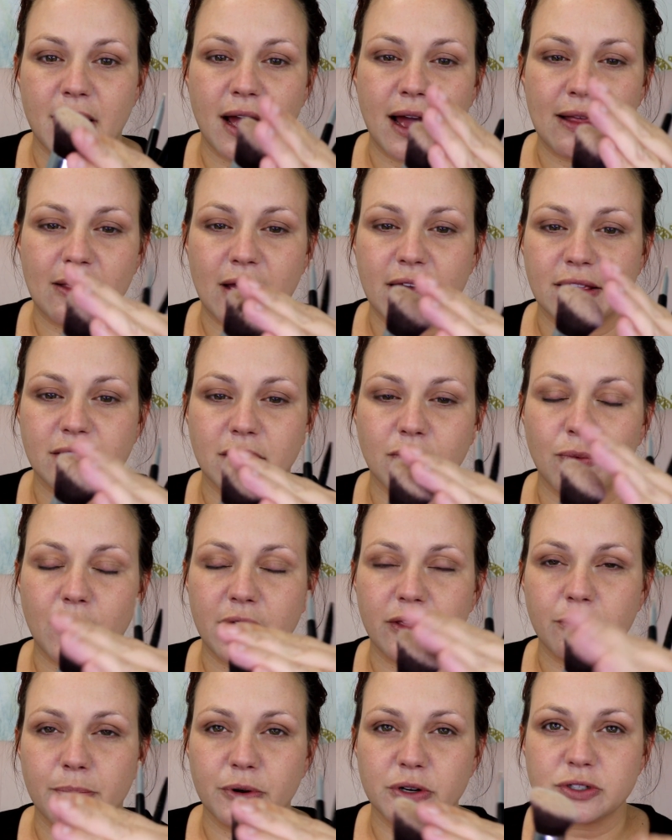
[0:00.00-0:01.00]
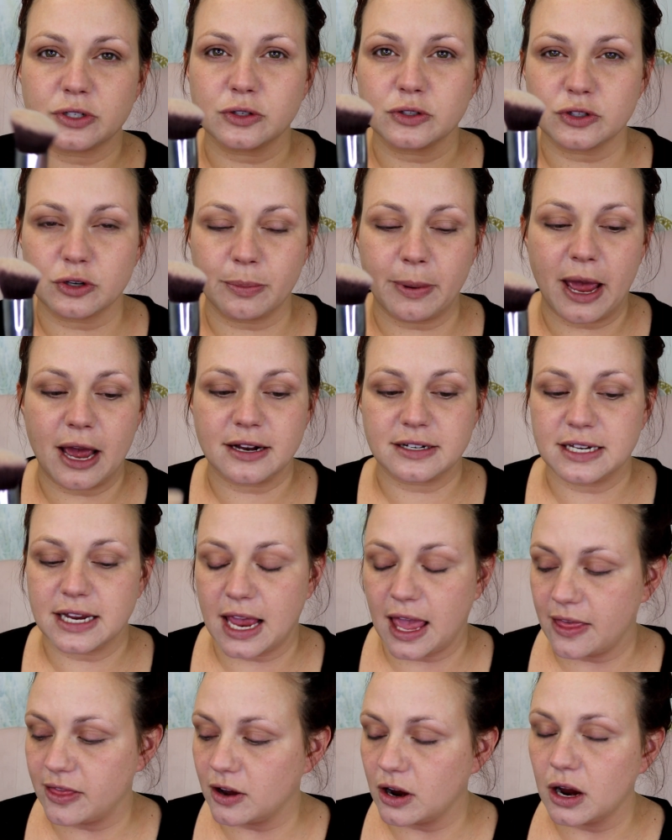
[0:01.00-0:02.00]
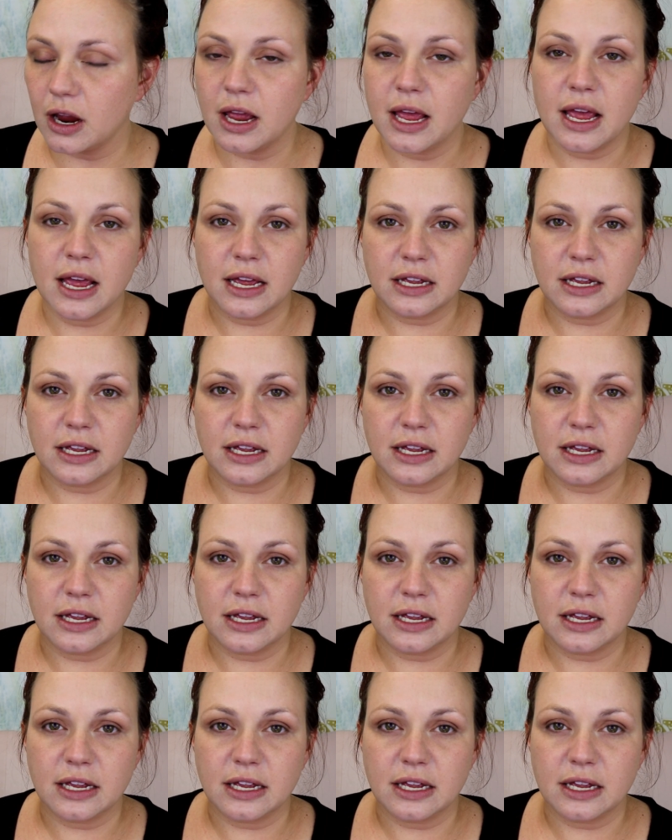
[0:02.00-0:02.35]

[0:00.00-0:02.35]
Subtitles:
I like the way the bristles are packed together.